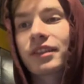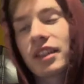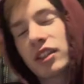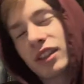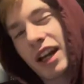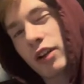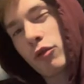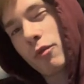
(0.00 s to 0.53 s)
so
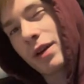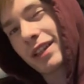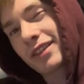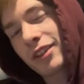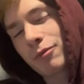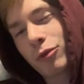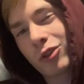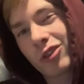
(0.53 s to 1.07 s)
that's kind of what makes
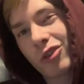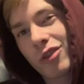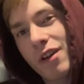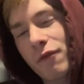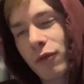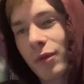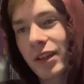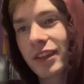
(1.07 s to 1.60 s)
this book a little
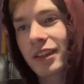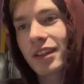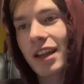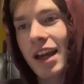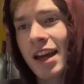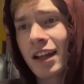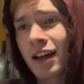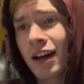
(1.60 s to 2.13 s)
infamous.
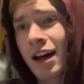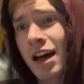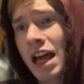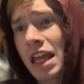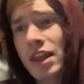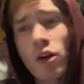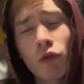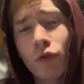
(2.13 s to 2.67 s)
And uh,
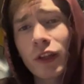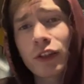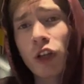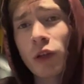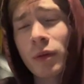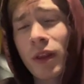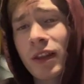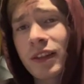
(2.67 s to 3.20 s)
and no one really
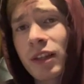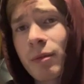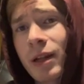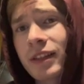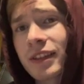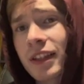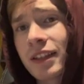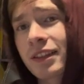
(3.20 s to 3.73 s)
talks about the
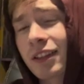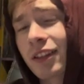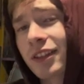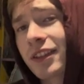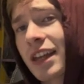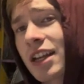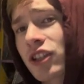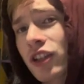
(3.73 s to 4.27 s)
TMNT
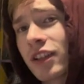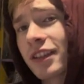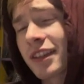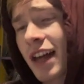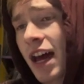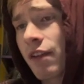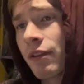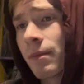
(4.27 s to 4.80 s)
solicitation
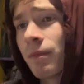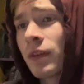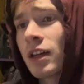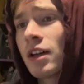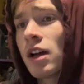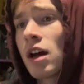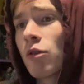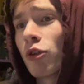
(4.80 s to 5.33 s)
inside of it,
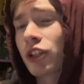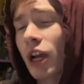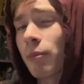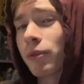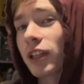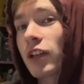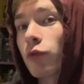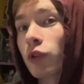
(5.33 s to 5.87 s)
which I
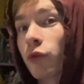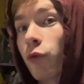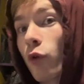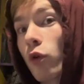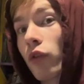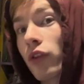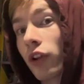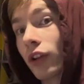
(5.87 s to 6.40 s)
believe was
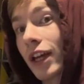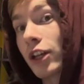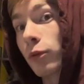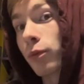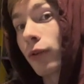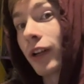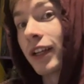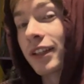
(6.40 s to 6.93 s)
for the later
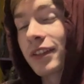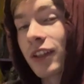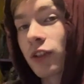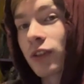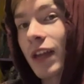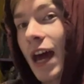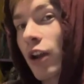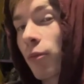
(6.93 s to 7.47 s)
printings.
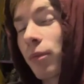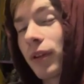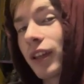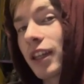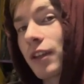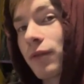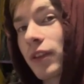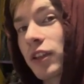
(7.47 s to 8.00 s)
This I don't
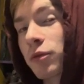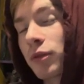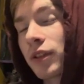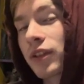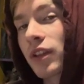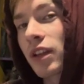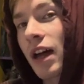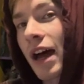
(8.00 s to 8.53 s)
believe this
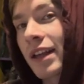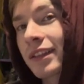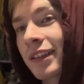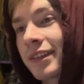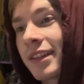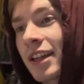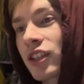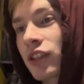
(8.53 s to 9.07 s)
was uh,
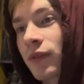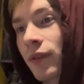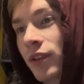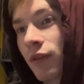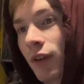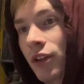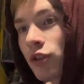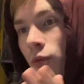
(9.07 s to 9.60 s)
solicitations for
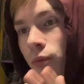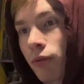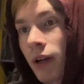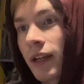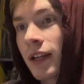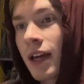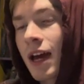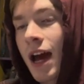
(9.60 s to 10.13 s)
the original print.